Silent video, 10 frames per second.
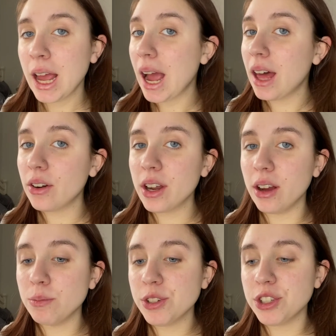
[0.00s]
I don't know.
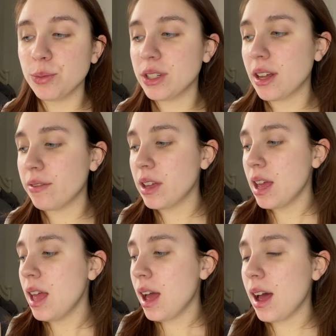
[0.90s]
I'm just doing stuff.
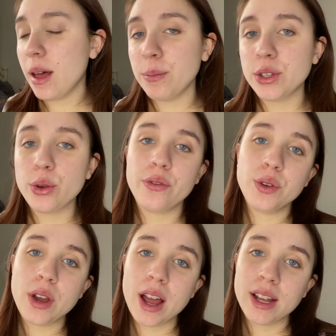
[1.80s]
So if you
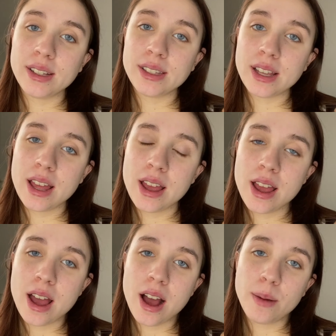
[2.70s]
guys
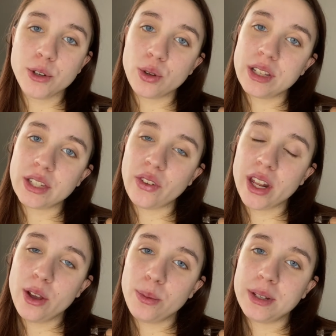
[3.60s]
enjoyed this
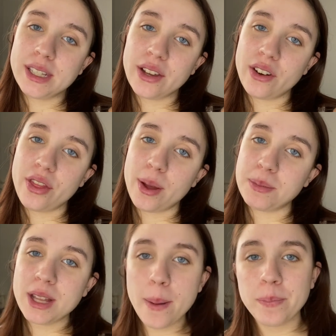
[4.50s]
video, please give it a thumbs
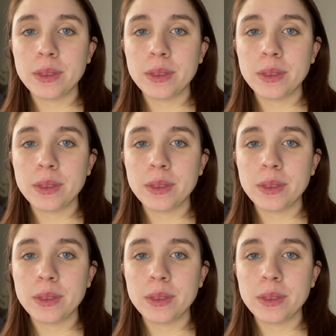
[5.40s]
up.